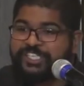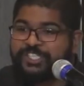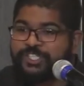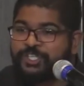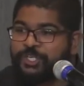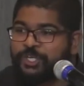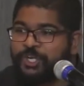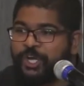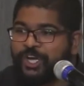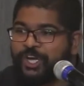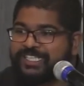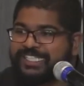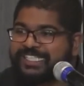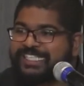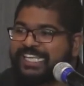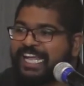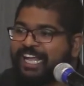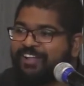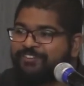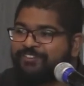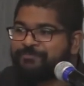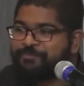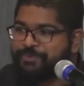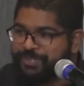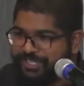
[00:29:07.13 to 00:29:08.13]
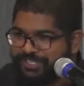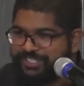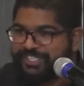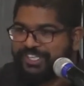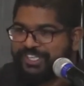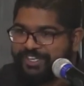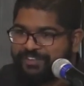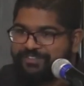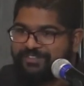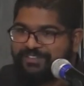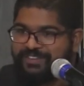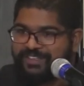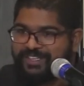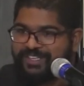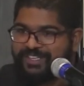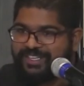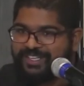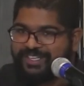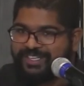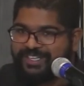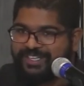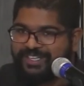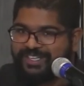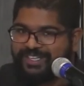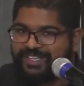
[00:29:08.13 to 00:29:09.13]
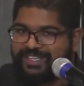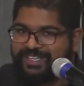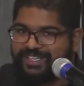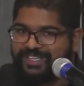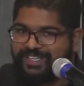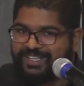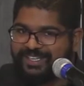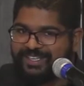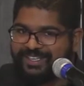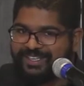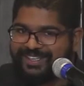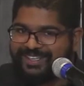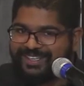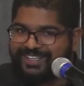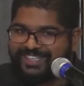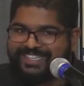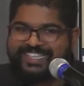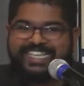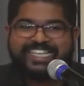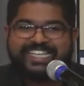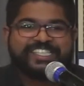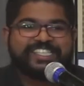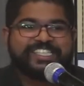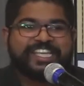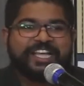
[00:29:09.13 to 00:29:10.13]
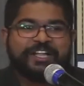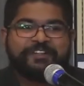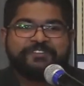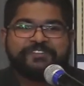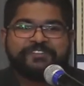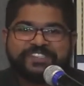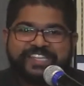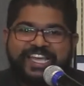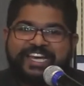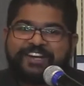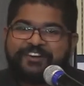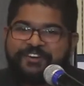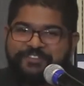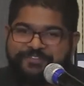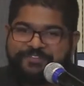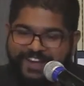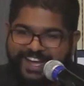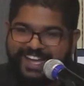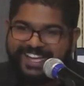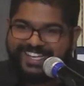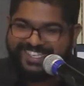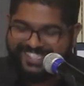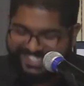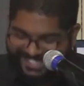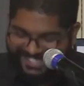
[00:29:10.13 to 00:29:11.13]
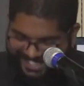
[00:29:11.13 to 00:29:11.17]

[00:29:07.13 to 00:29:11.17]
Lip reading: do not self-preserve. They self-sacrifice.